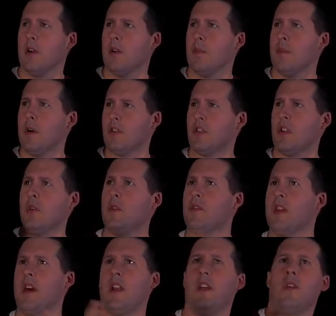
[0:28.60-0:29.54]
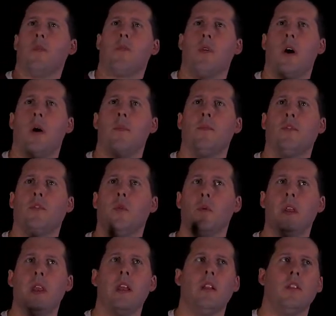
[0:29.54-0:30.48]
much like we've done other problems,
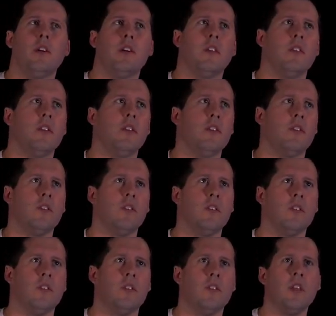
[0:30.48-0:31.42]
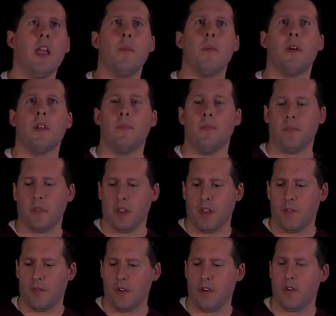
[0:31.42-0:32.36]
we need to look at this statement
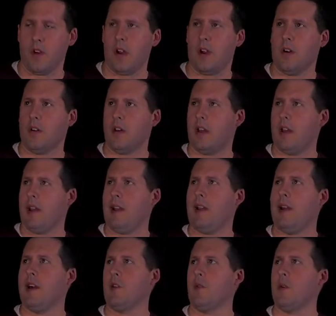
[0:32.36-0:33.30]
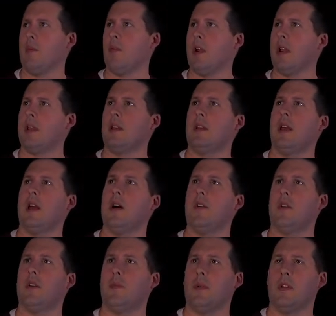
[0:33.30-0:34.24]
and figure out how do we break it down
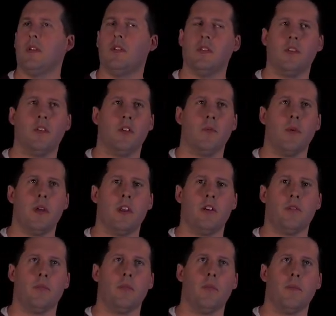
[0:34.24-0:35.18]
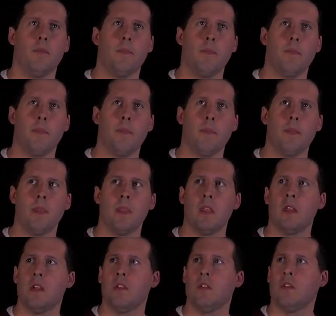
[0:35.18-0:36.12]
into pieces that are manageable.
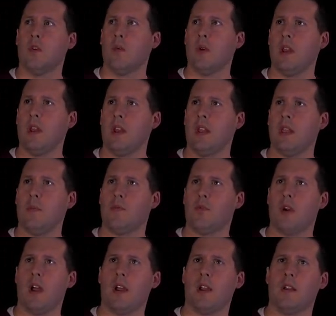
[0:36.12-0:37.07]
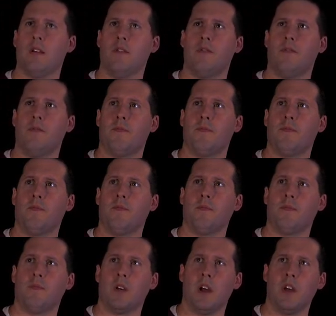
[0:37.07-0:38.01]
So we need to keep track of
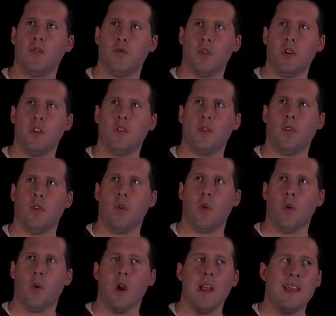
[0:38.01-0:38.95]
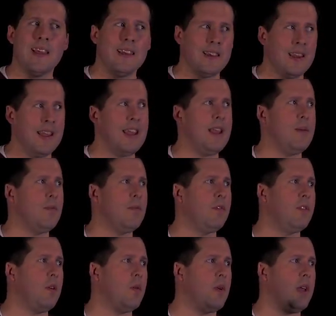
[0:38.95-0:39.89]
countries or
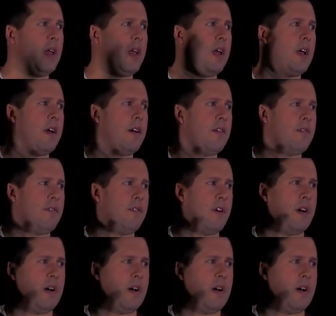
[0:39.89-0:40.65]
teams that we have